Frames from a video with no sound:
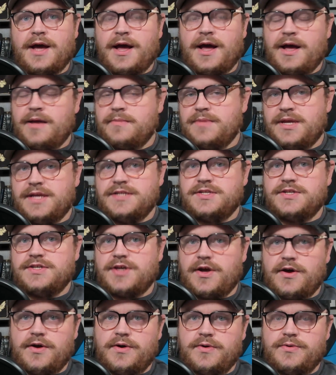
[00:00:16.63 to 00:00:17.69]
I'm
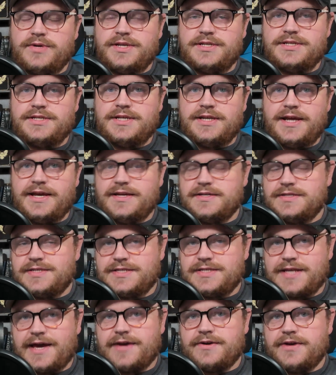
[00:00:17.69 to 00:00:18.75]
Nizzahon, and today is
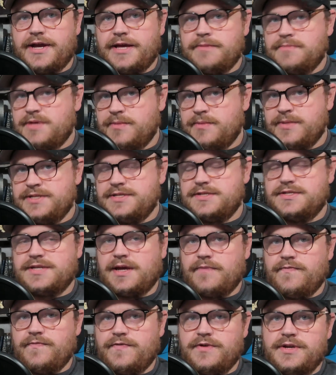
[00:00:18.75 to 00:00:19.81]
Saturday. That means it's
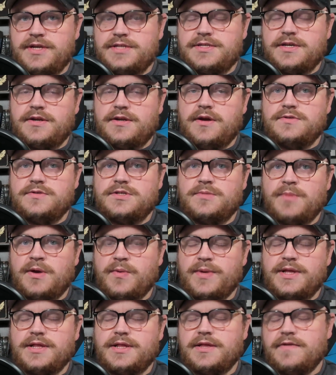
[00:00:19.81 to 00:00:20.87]
time for Nizzanotes, my
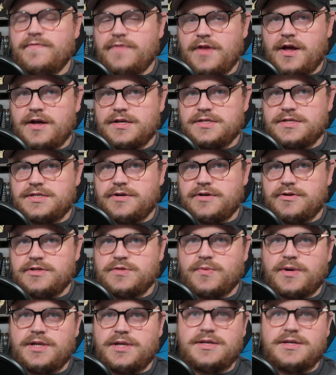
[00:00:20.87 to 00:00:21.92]
weekly vlog series
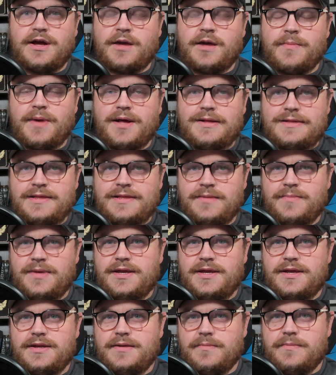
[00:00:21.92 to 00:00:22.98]
where I talk about
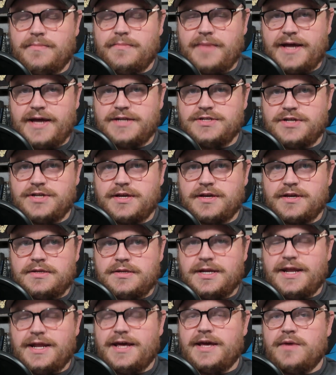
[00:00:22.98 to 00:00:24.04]
limited magic.
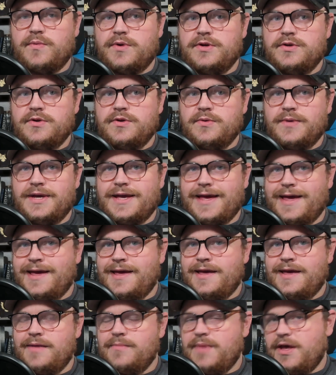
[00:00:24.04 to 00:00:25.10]
Today we're doing
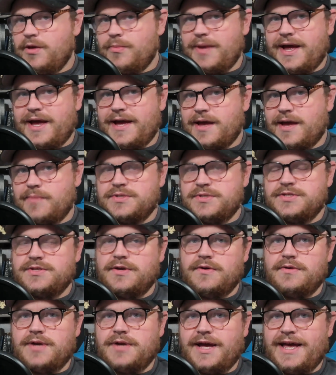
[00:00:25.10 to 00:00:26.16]
a mailbag
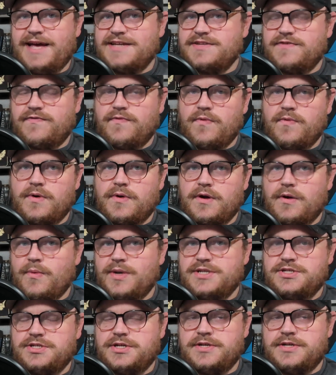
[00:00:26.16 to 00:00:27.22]
episode. I asked for
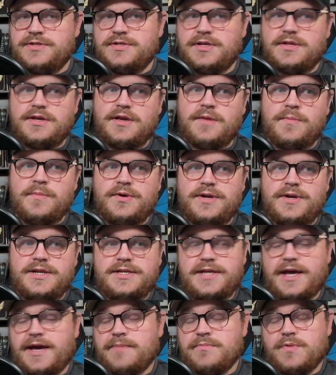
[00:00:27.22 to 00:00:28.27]
questions on the community
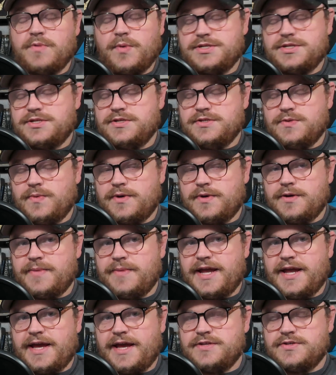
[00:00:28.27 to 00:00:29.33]
tab, questions you wanted me
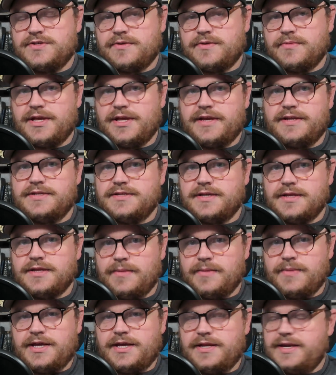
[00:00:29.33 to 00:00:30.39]
to answer related to
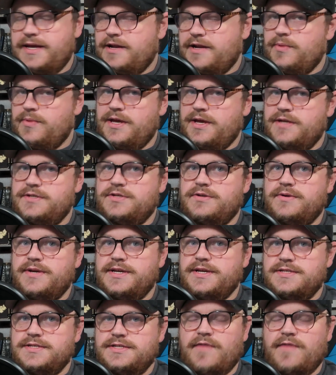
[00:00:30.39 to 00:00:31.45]
limited, and I'll be
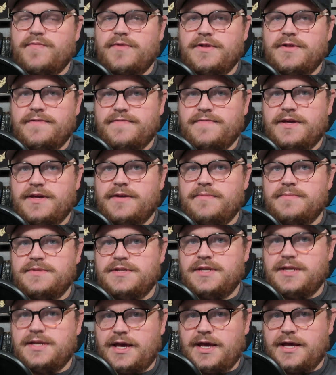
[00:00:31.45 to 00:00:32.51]
answering several of them
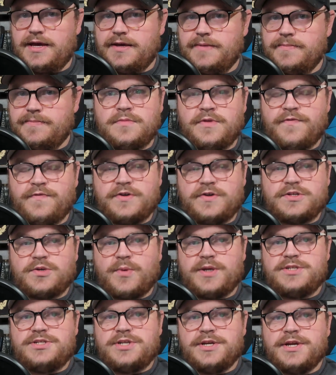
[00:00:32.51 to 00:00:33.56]
today. The first
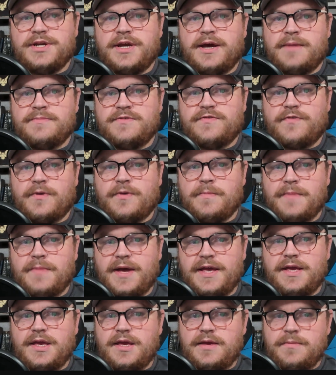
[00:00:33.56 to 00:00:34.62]
question comes from
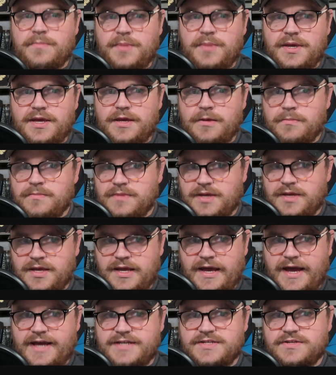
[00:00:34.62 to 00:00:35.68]
Mikey B. He
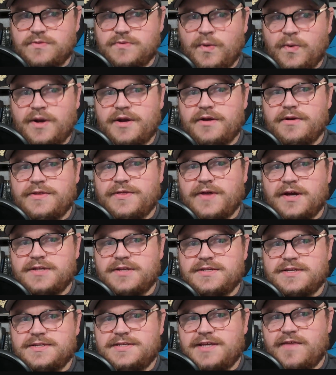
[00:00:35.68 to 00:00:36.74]
asked, What are your
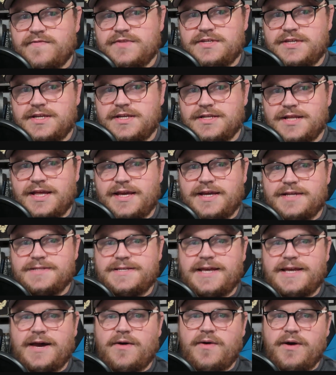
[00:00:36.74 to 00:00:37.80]
thoughts on 17 lands?
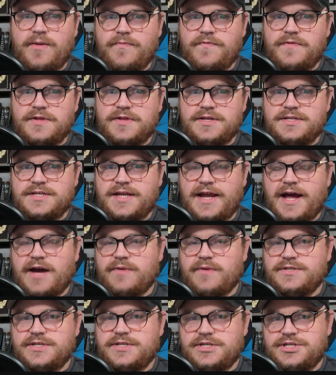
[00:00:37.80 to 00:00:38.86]
How helpful is it?
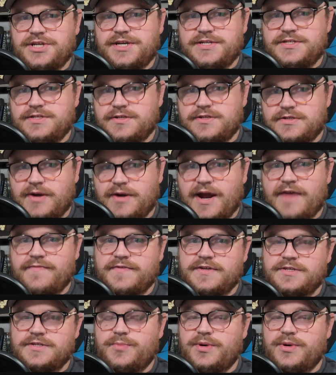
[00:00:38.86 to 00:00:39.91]
How has it changed the draft
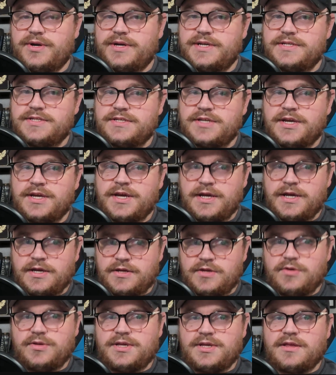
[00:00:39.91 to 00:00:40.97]
experience?
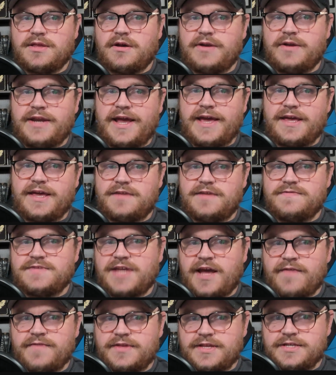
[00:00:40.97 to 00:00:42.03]
Do you think there are negatives to
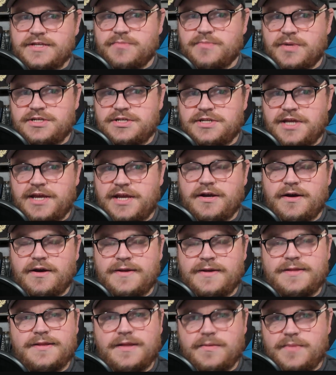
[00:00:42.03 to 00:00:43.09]
having this much data
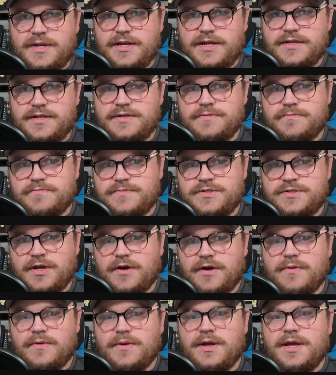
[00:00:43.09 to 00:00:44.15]
on limited?
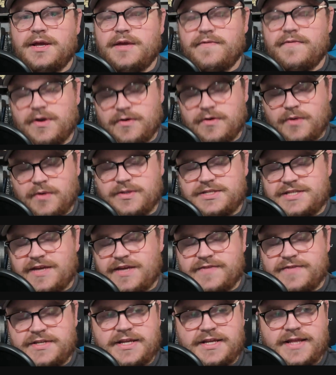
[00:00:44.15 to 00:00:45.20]
So, if you don't know what
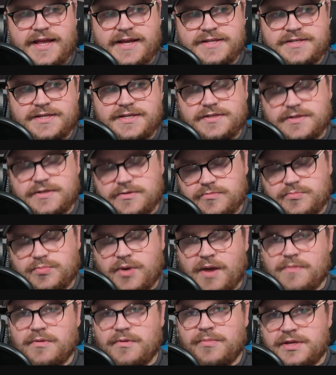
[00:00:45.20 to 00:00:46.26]
17 Lands is, and you
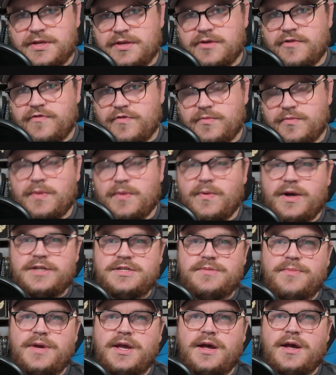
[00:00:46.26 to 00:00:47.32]
probably do if you've been
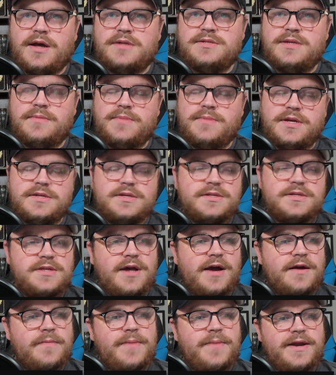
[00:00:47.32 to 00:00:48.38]
watching my content because I
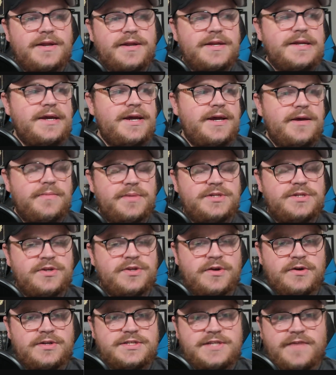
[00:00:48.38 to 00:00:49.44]
talk about it, but you can
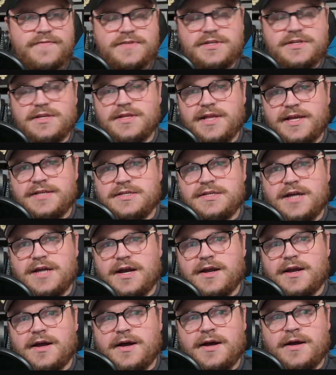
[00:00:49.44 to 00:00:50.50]
go to
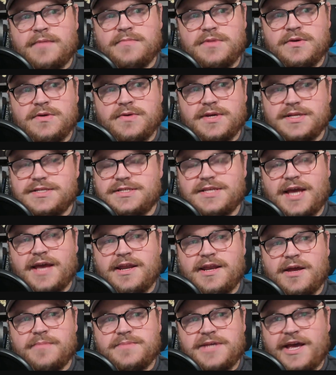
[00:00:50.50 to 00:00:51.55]
17lands.com, you can
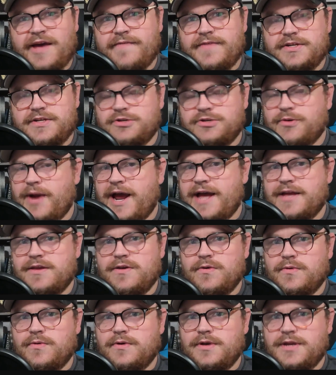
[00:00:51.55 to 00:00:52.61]
sign up to have it track
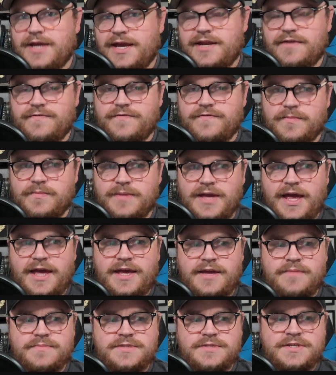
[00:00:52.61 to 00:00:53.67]
your data from
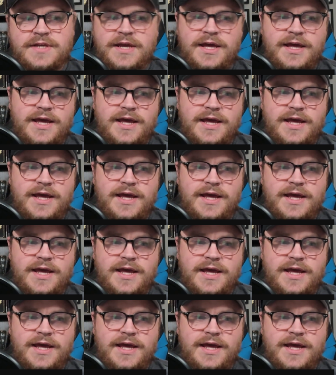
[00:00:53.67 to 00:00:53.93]
games,